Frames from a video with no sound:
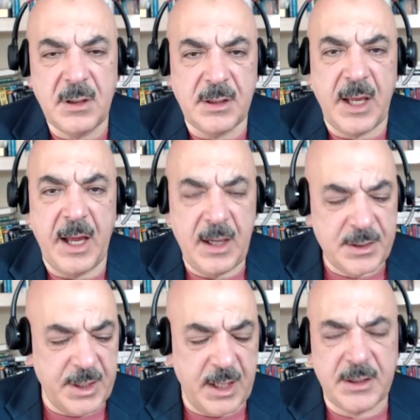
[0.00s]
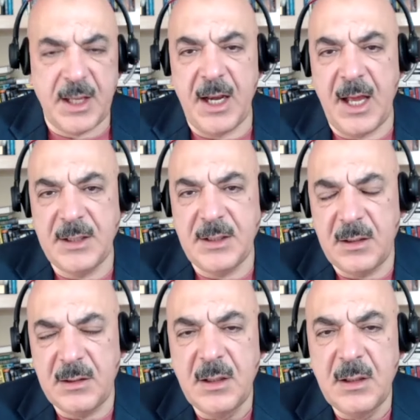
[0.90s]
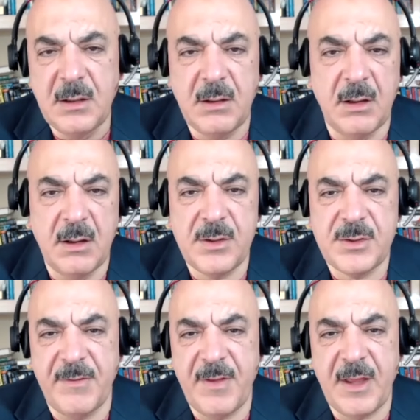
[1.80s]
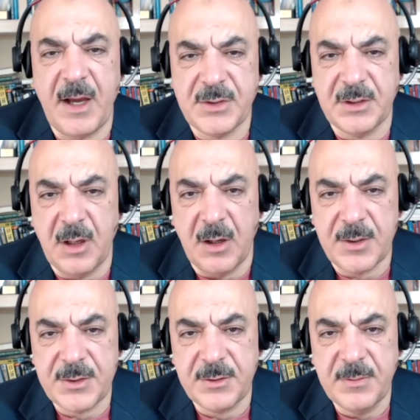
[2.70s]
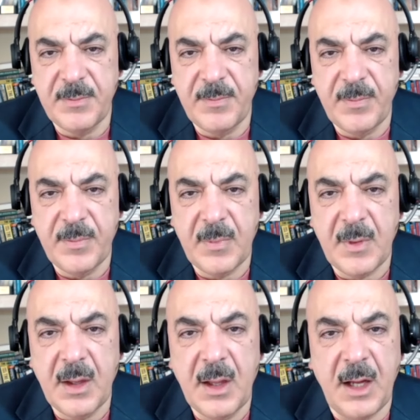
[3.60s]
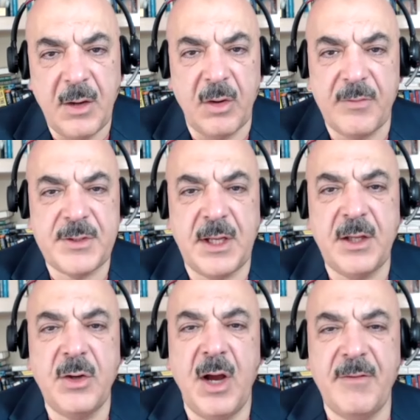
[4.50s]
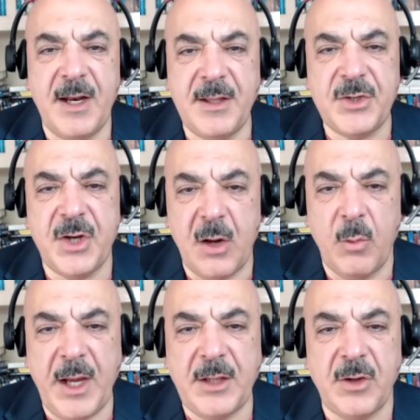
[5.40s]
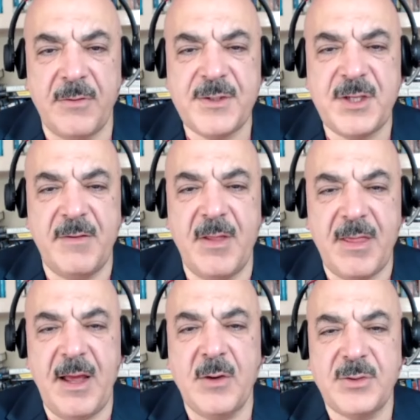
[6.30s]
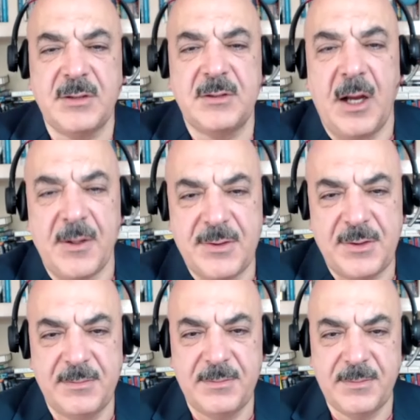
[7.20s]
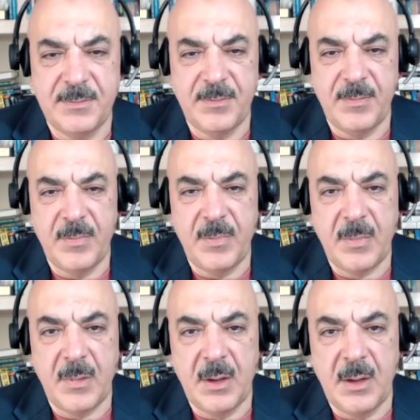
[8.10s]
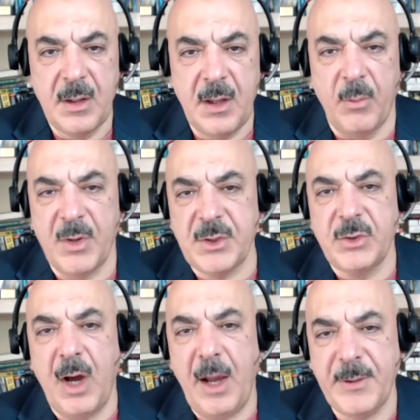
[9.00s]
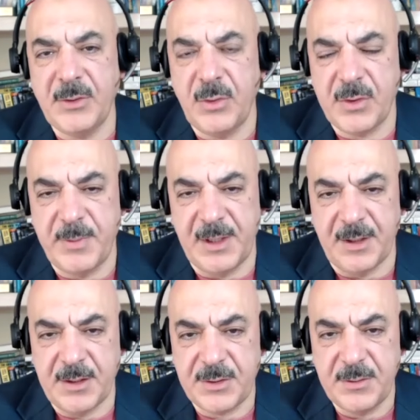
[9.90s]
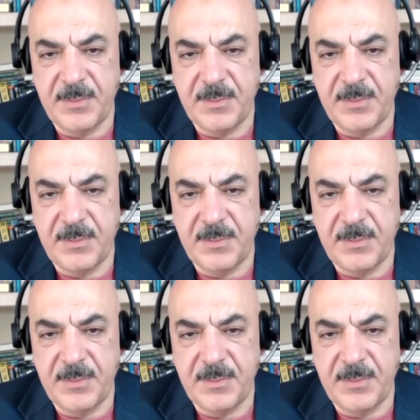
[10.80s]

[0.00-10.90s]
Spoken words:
it can, let's say, it can handle 7,000 cars. And all of a sudden, you have an additional weight of 7,000 tons. And what's going to happen to those buildings?